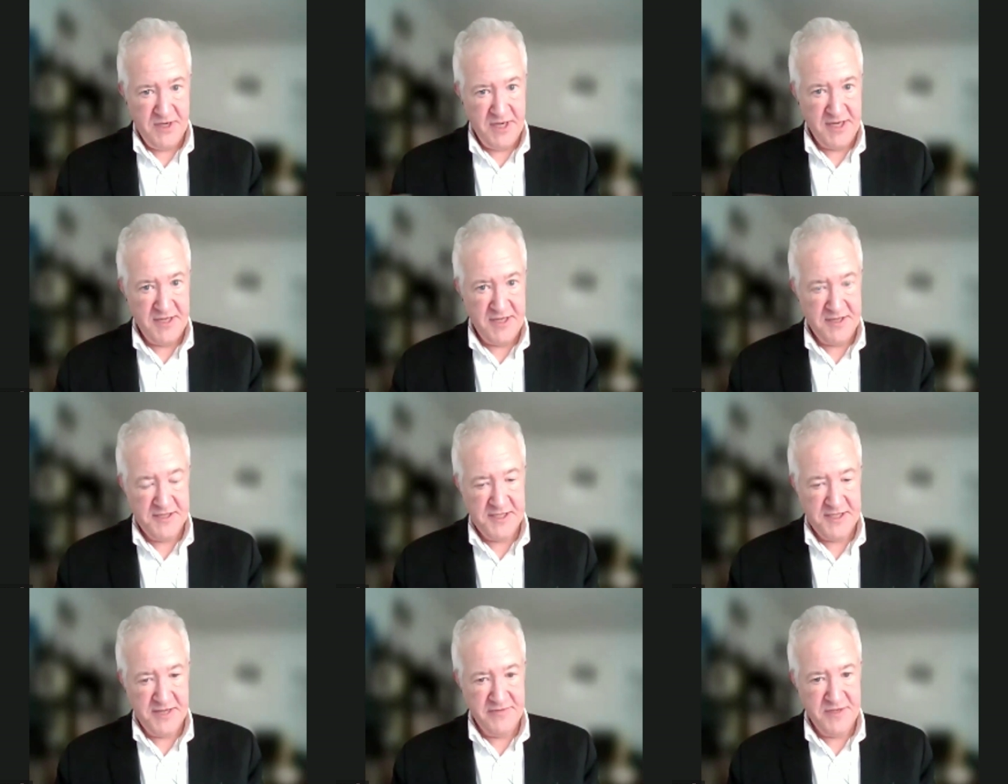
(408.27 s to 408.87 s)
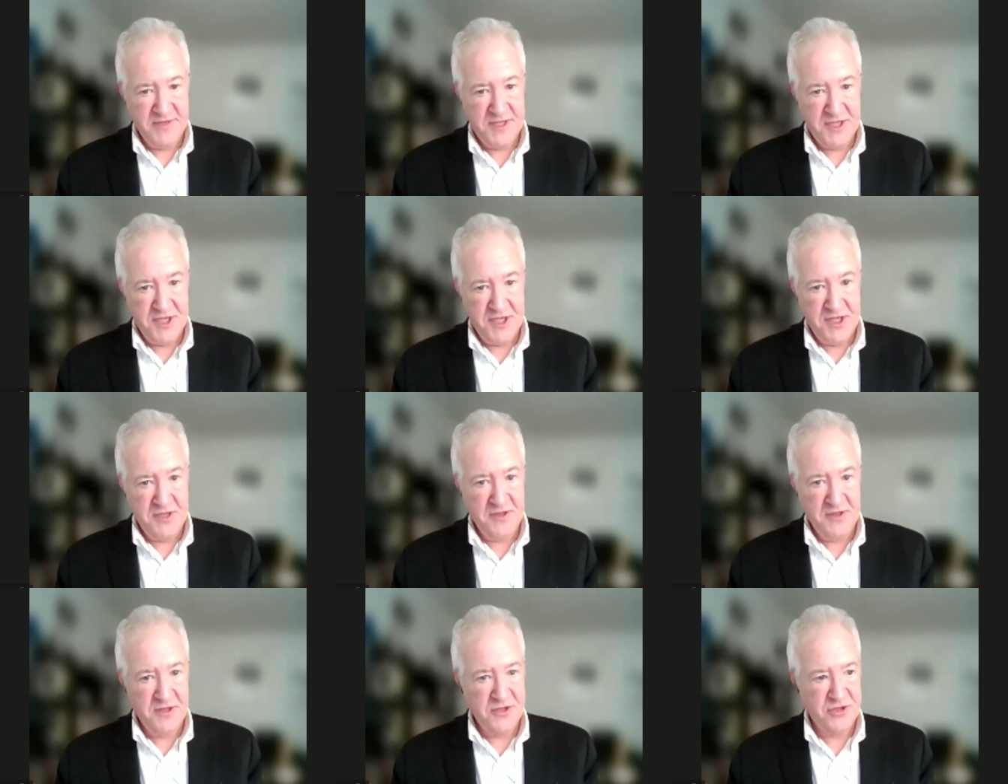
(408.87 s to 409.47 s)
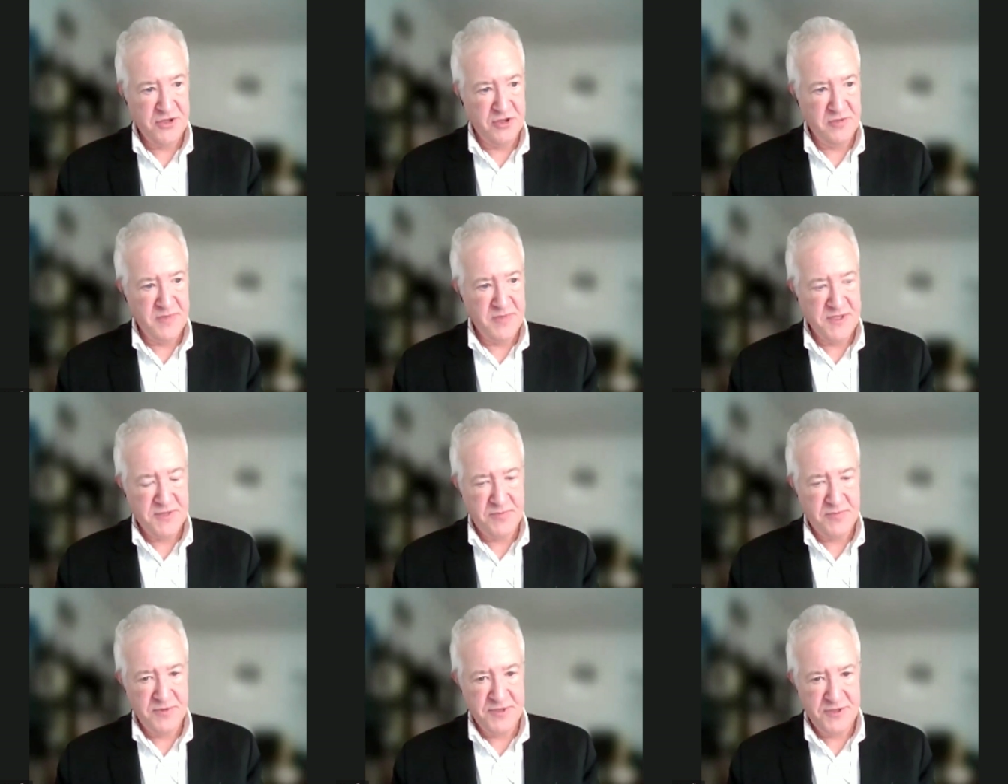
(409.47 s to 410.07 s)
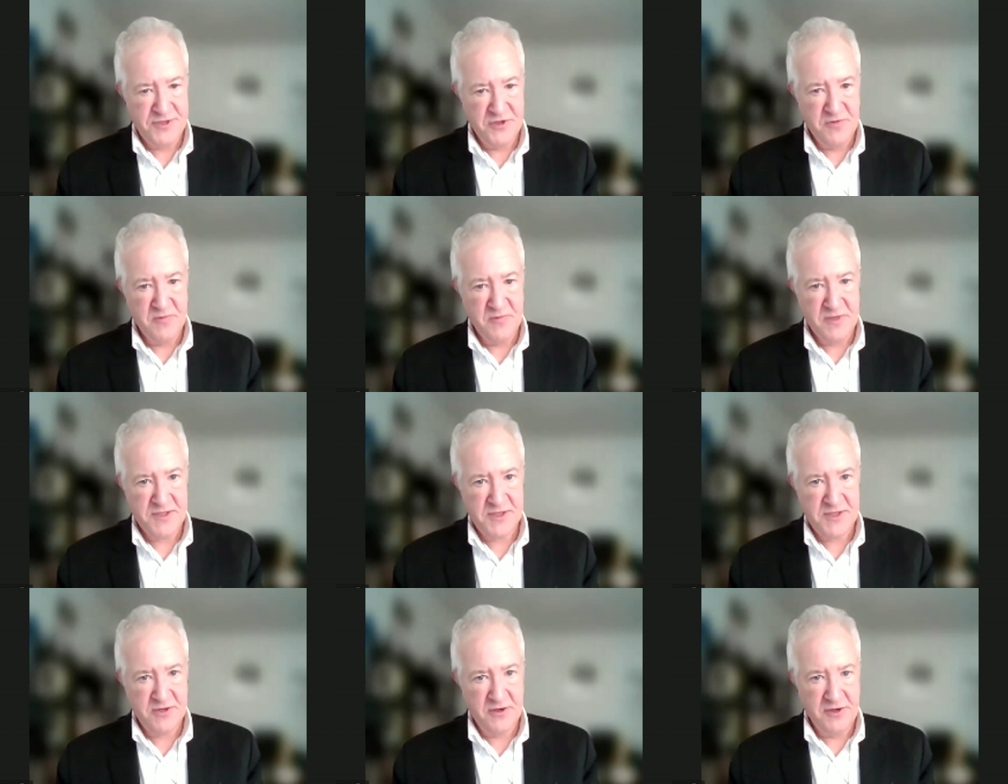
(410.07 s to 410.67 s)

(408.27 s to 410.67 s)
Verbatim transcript: 1917, the Germans resume what's